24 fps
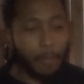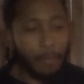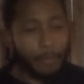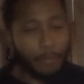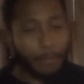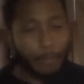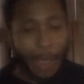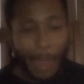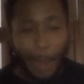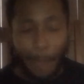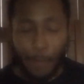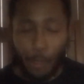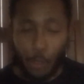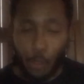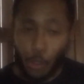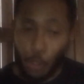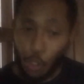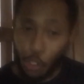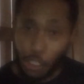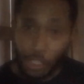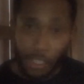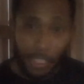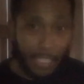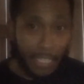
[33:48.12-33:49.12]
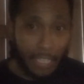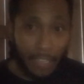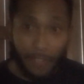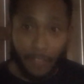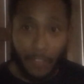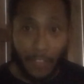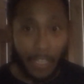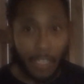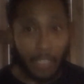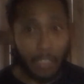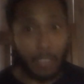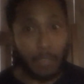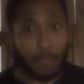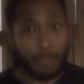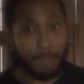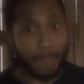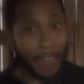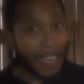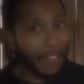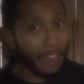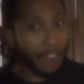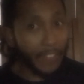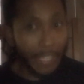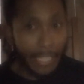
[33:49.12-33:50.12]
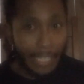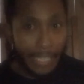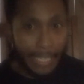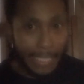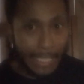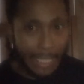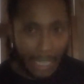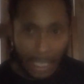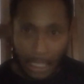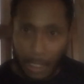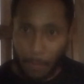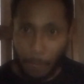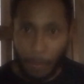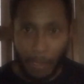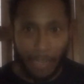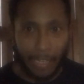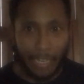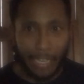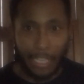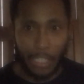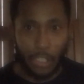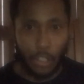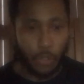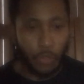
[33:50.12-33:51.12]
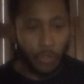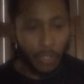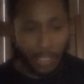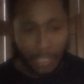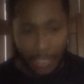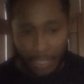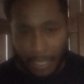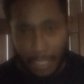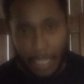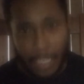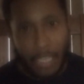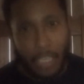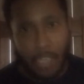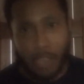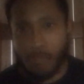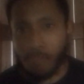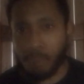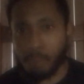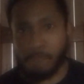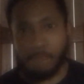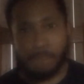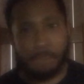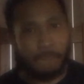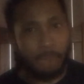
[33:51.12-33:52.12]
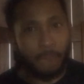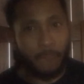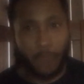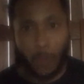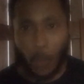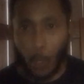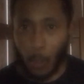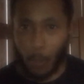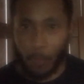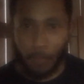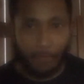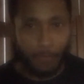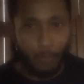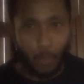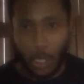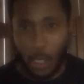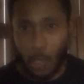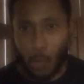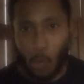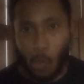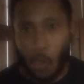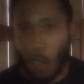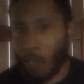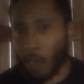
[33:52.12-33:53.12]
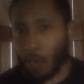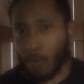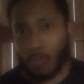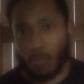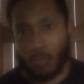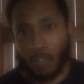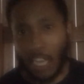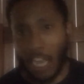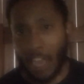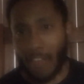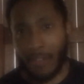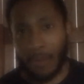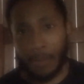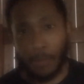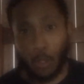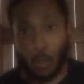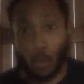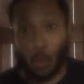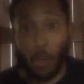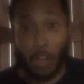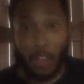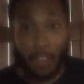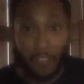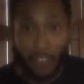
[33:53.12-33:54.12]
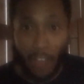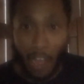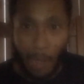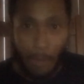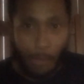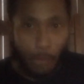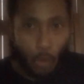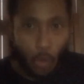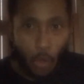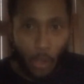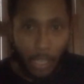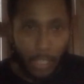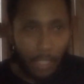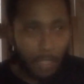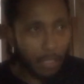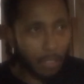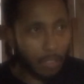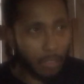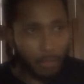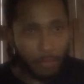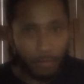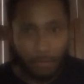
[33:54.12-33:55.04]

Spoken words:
Matt Patricia's defense definitely a suspect, as you can see. For week 1, we gave up 25 points.